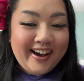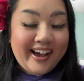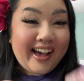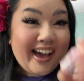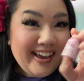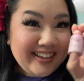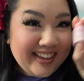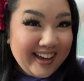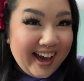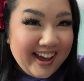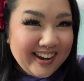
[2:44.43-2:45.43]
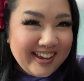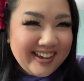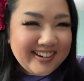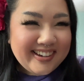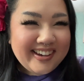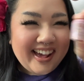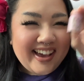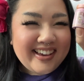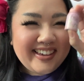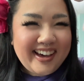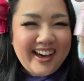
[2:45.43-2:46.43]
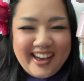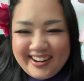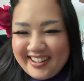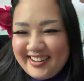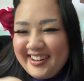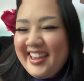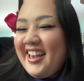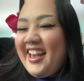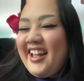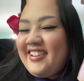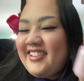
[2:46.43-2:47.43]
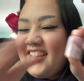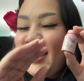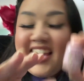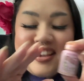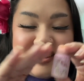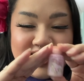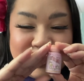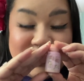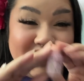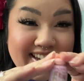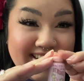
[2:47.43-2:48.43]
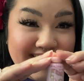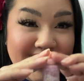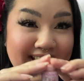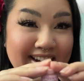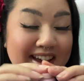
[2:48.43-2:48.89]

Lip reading: I got it. It's the English tea set.